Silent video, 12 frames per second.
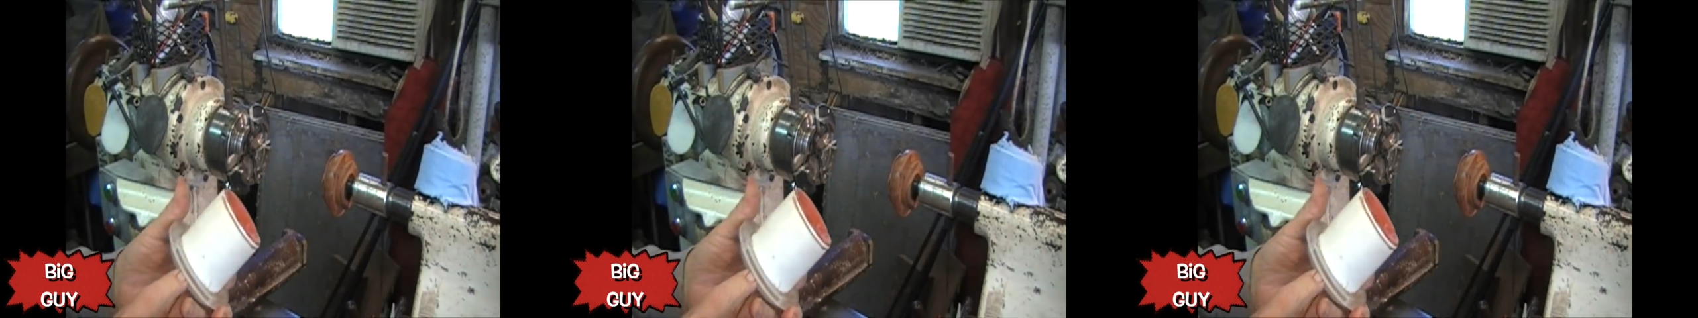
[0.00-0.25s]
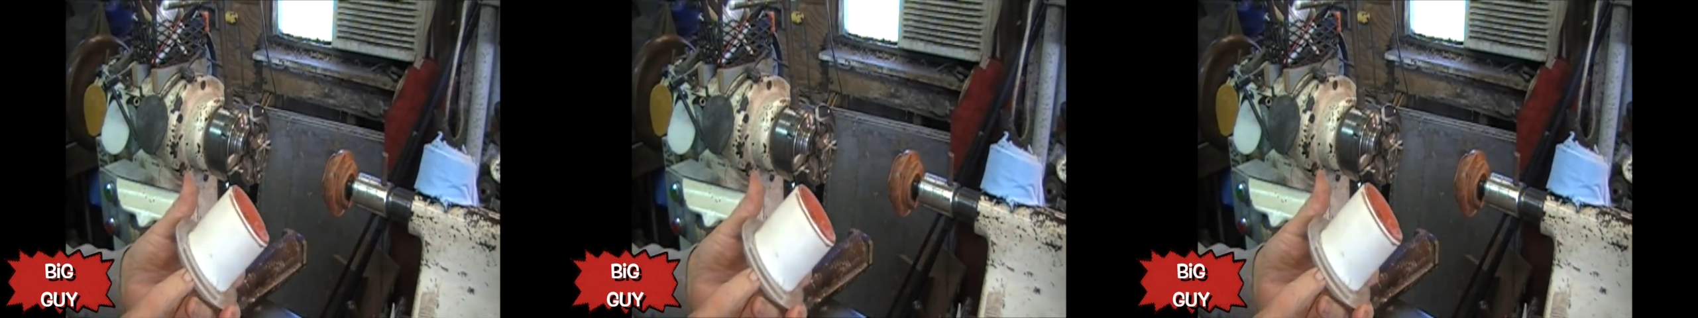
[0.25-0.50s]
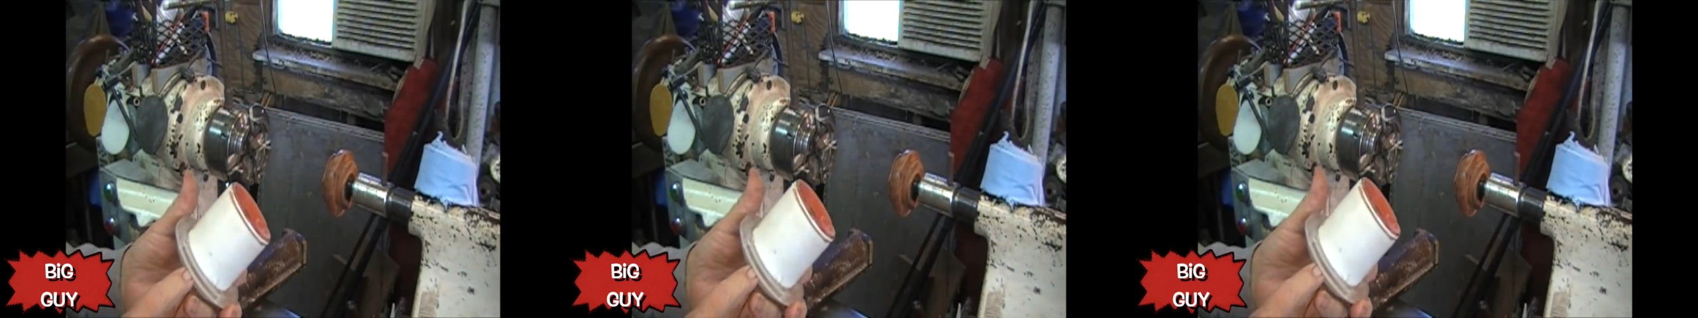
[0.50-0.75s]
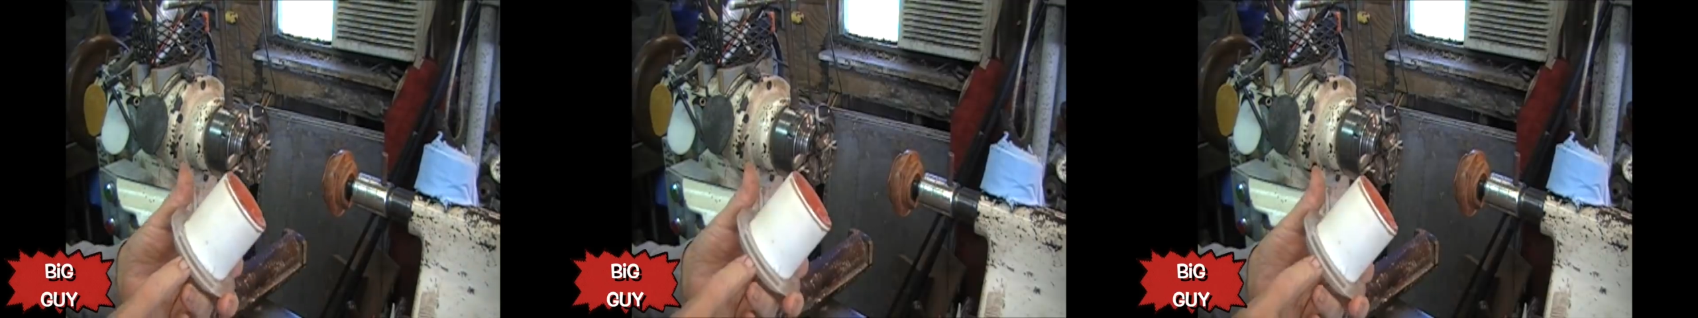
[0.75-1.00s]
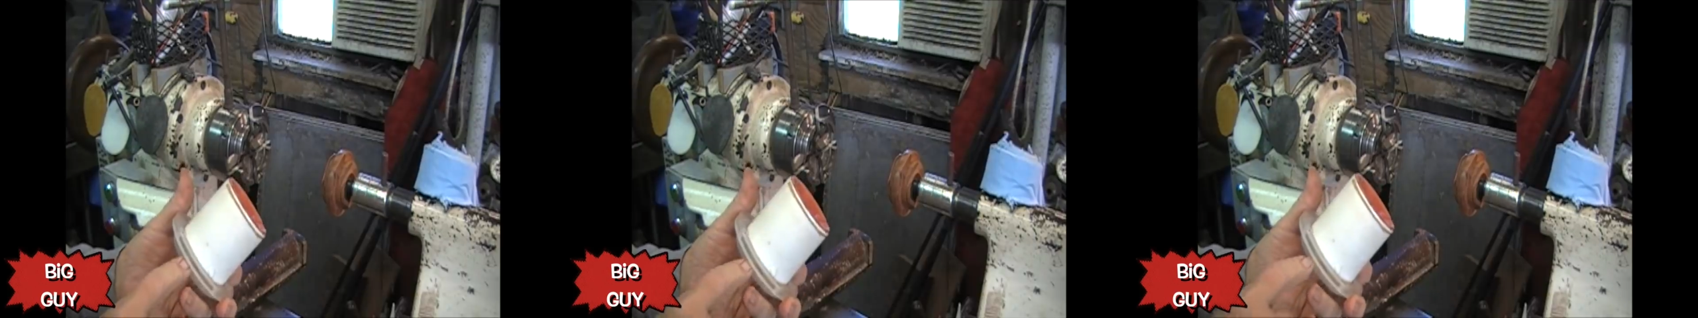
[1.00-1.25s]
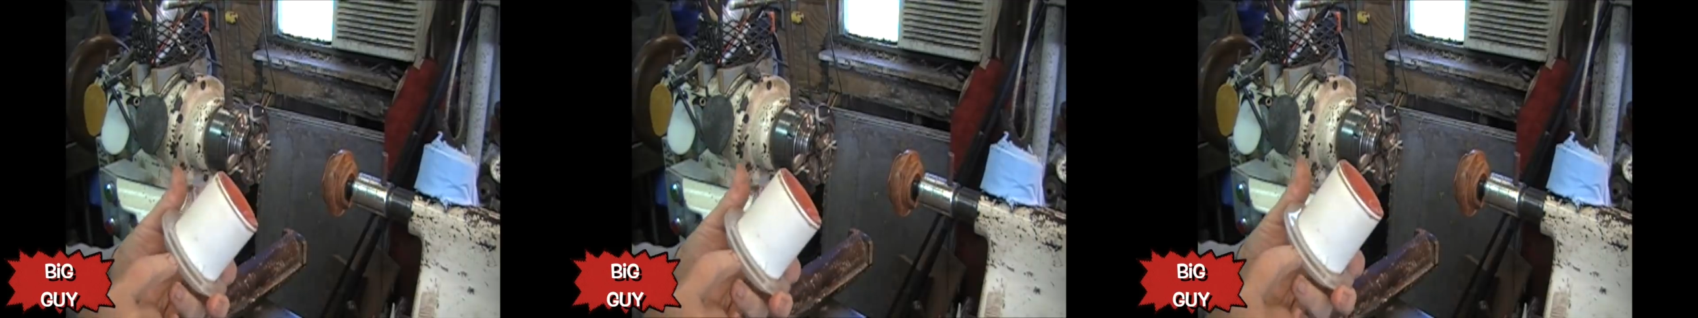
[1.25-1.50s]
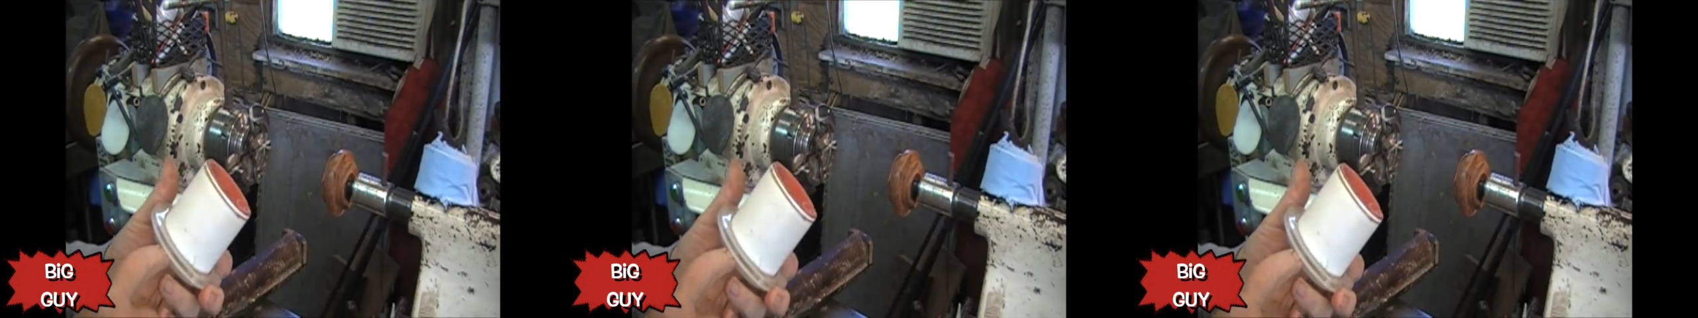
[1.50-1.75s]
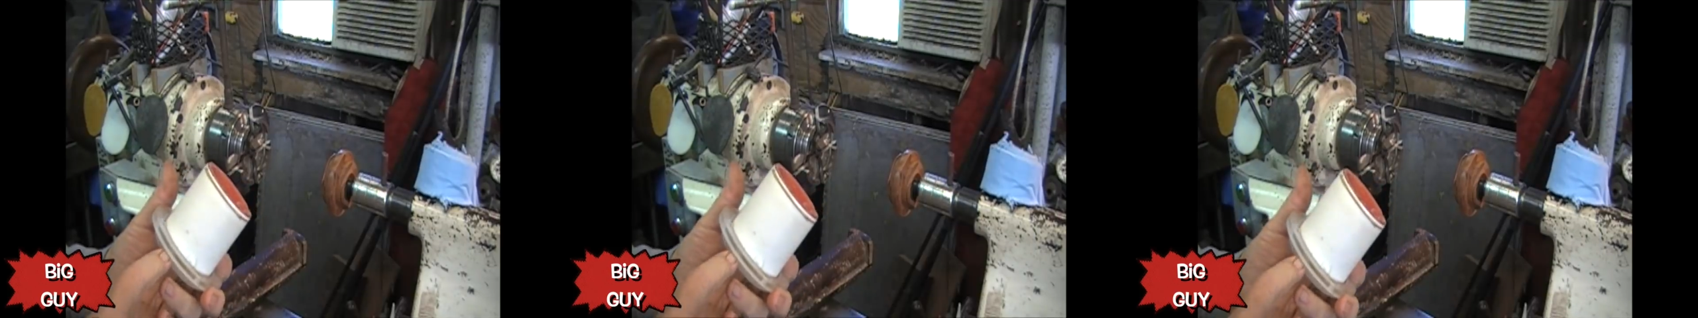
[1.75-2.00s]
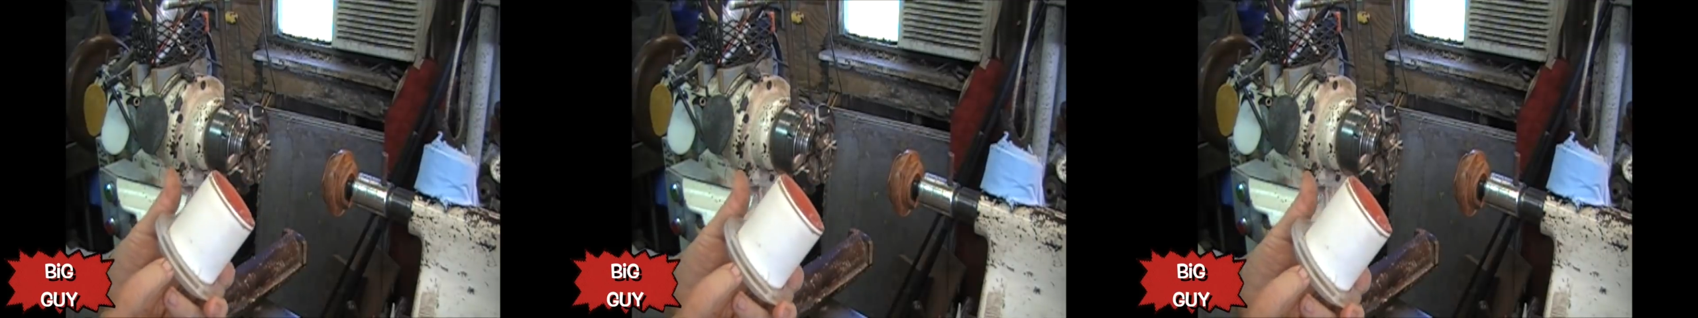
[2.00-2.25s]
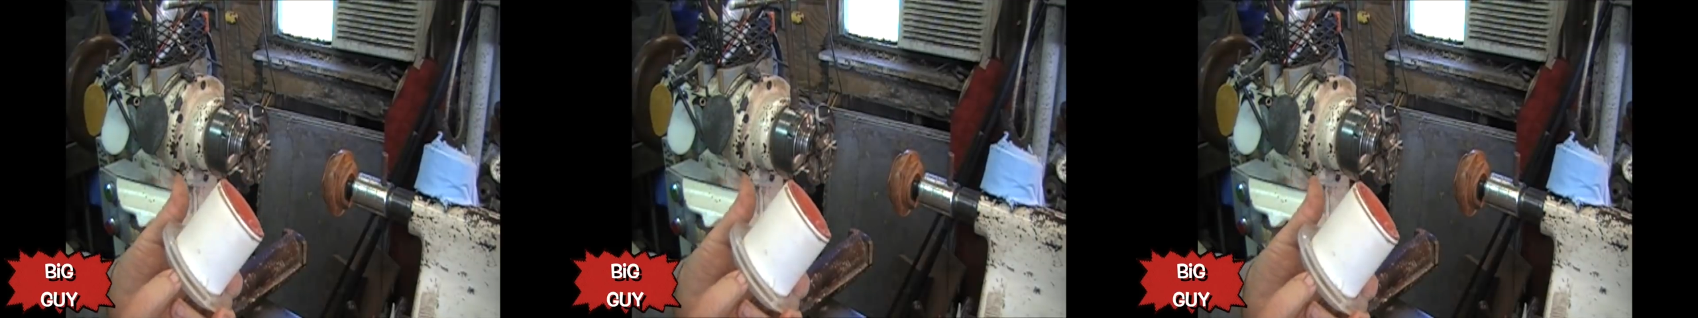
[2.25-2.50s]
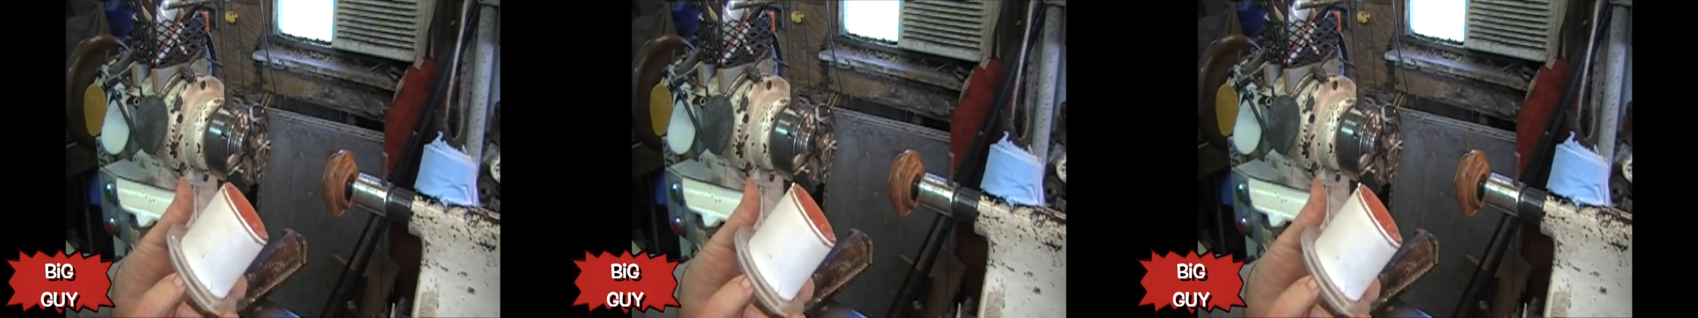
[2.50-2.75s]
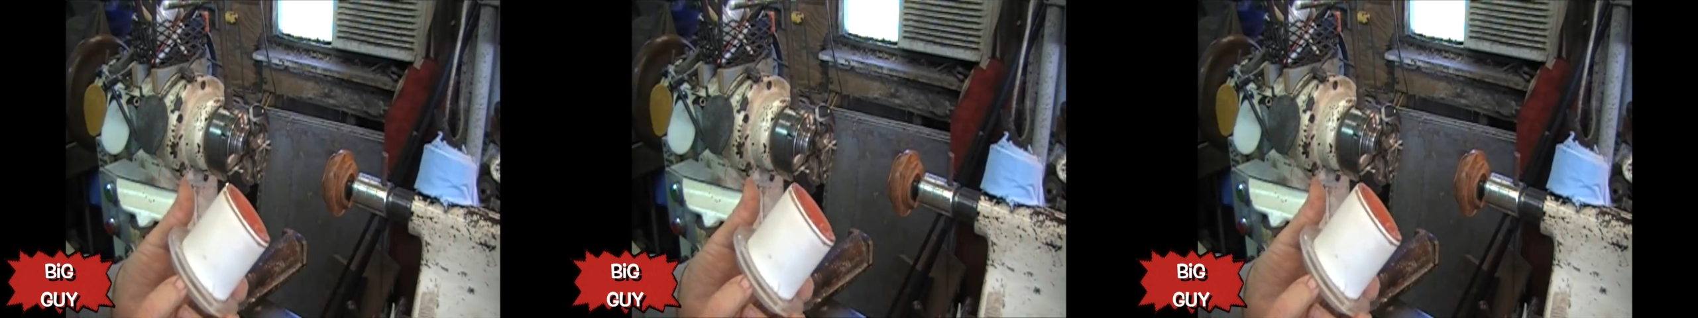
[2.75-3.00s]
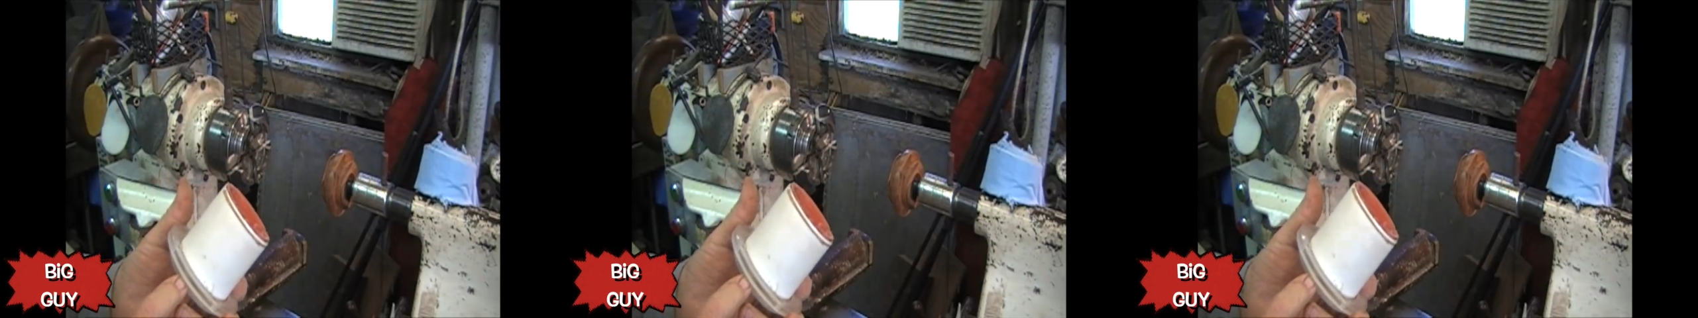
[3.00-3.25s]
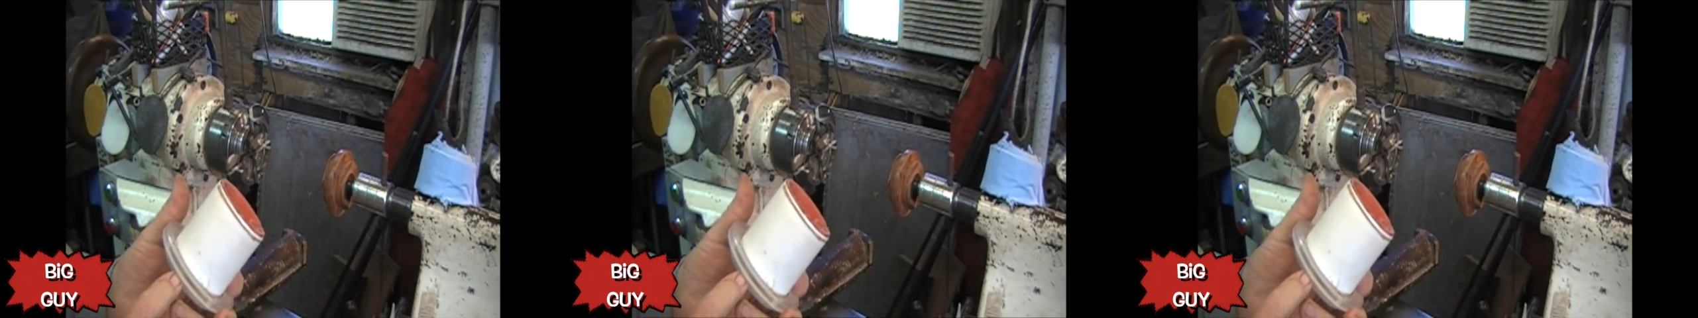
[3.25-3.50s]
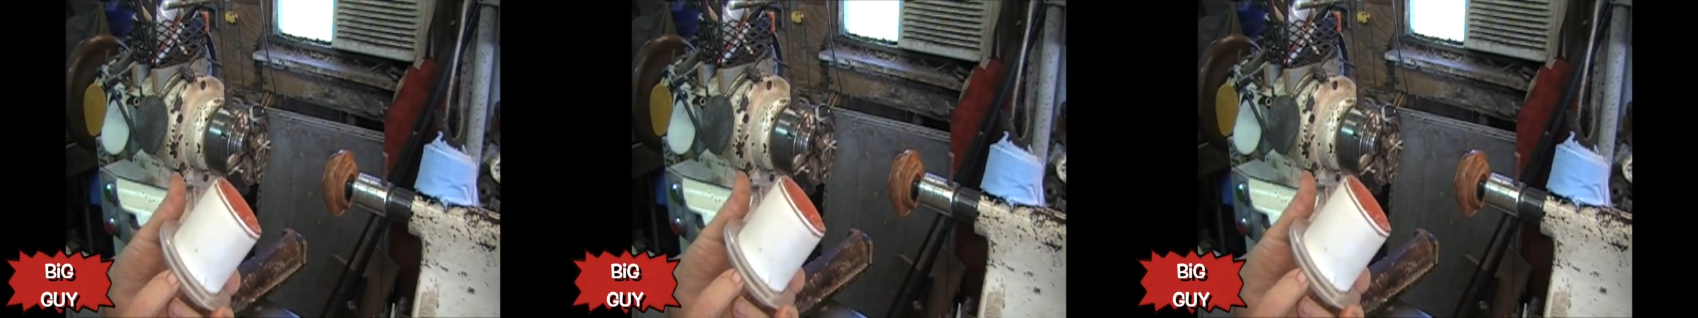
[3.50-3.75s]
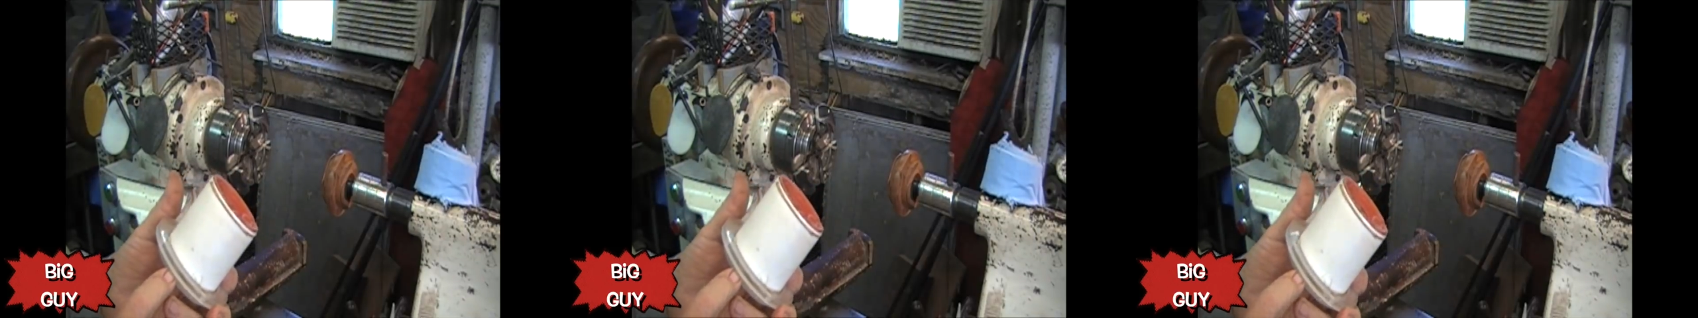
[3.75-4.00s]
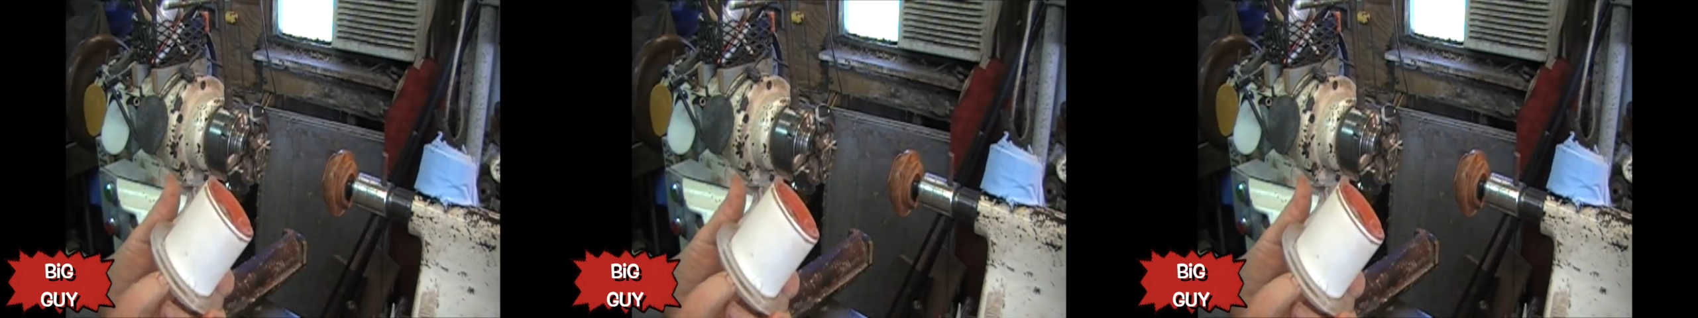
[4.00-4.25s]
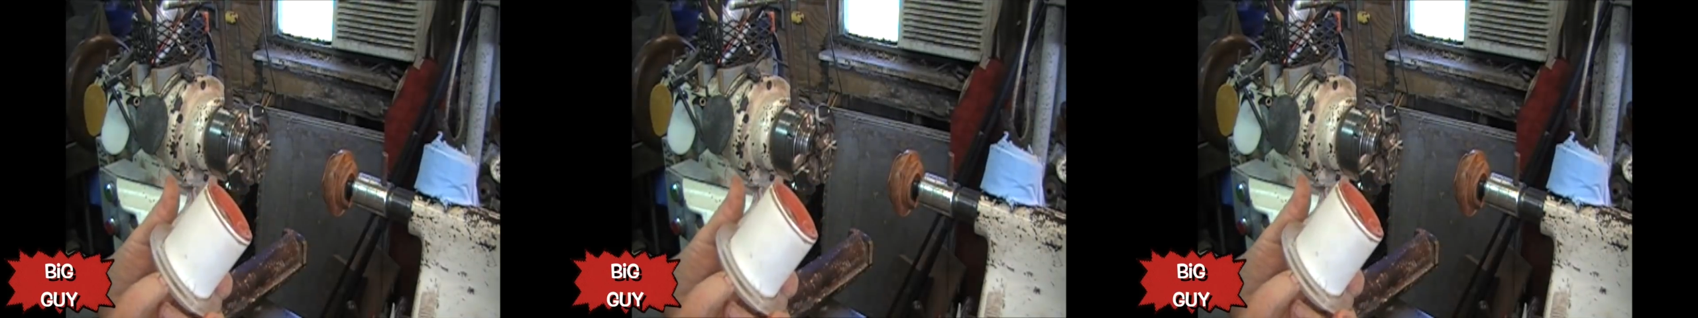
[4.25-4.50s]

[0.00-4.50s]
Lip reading: [unreadable: no face in view]